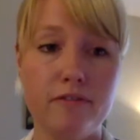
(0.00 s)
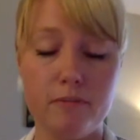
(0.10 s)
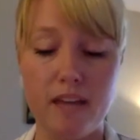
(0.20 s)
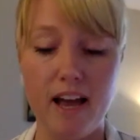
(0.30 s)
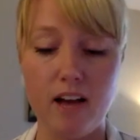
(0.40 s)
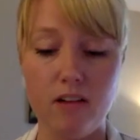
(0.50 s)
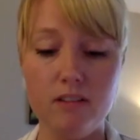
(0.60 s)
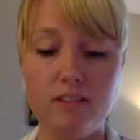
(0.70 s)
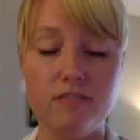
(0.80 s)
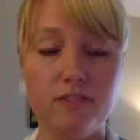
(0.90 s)
from the
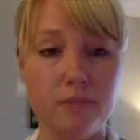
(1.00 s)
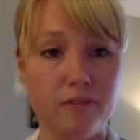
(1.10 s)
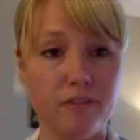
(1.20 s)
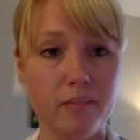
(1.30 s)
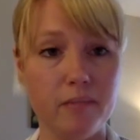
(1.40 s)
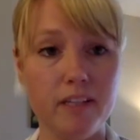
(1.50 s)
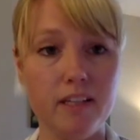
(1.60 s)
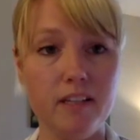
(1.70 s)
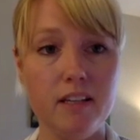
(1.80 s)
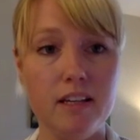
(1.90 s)
house and from the family.